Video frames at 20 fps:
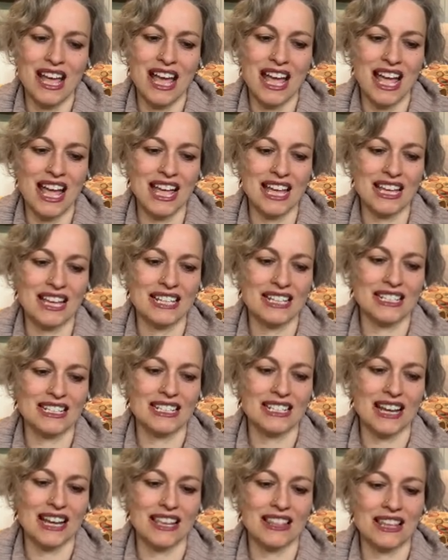and
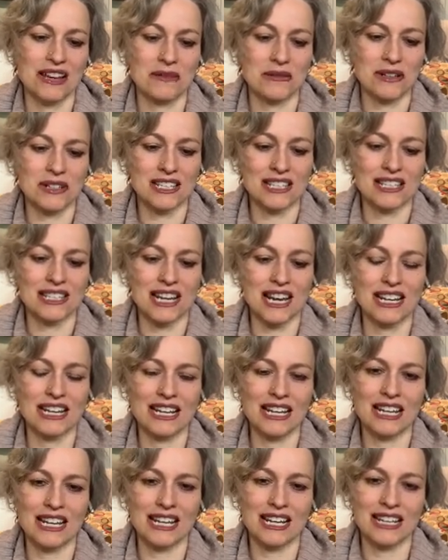they were
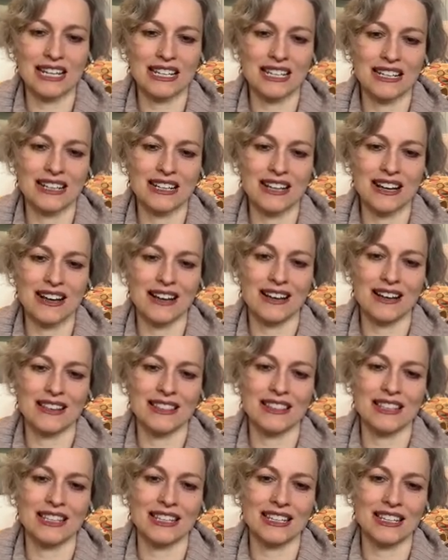studying
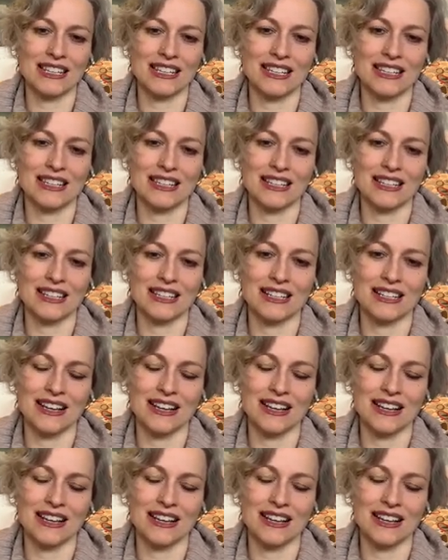the